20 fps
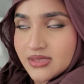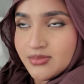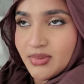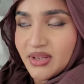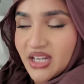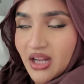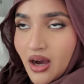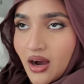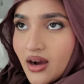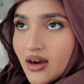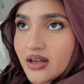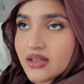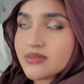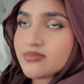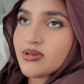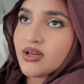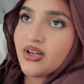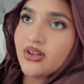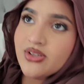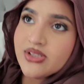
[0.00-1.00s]
been hard
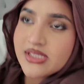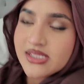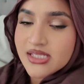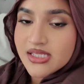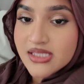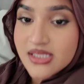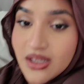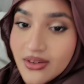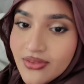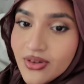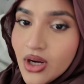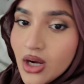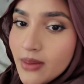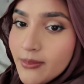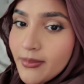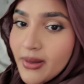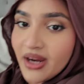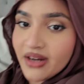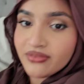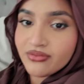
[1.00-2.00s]
because since I've come
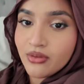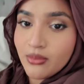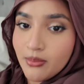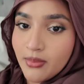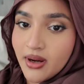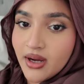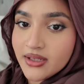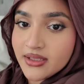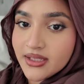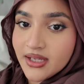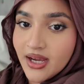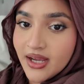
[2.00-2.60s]
back from Bali,